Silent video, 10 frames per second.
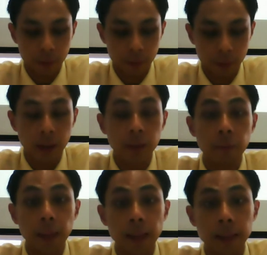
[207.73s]
in
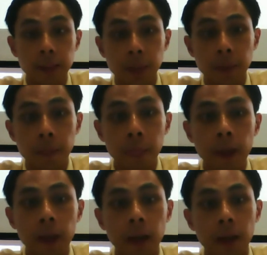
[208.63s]
atopic eczema,
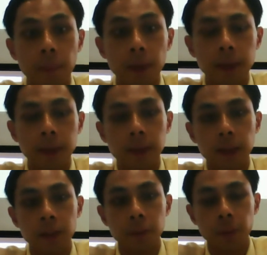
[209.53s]
patients
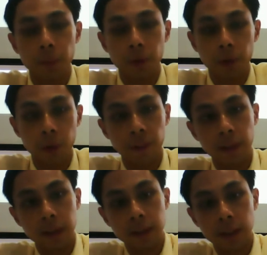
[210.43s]
tend to be born with a